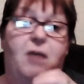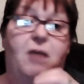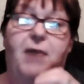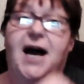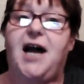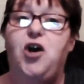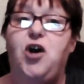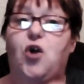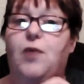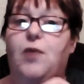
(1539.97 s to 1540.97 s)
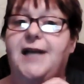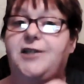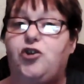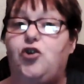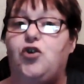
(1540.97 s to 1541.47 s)
But I always
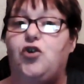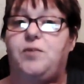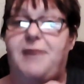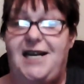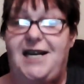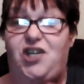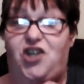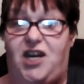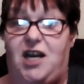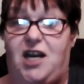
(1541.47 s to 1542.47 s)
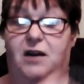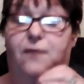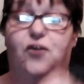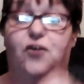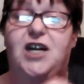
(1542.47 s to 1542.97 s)
cook my chicken
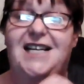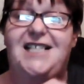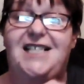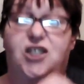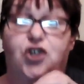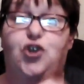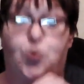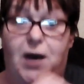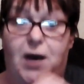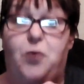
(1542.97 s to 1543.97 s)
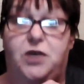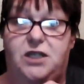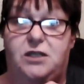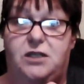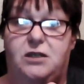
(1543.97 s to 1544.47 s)
for at least 2
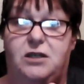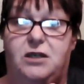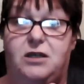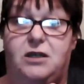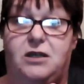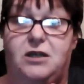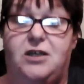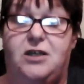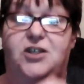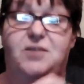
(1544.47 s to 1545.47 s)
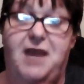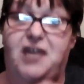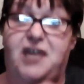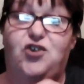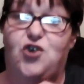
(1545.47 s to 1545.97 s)
hours to make
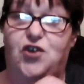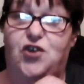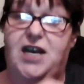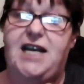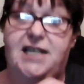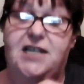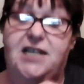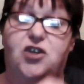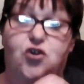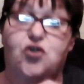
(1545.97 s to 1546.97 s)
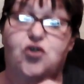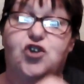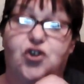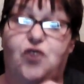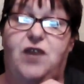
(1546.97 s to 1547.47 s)
sure that it is cooked
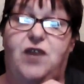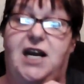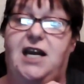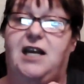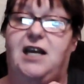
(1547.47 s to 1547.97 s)
thoroughly.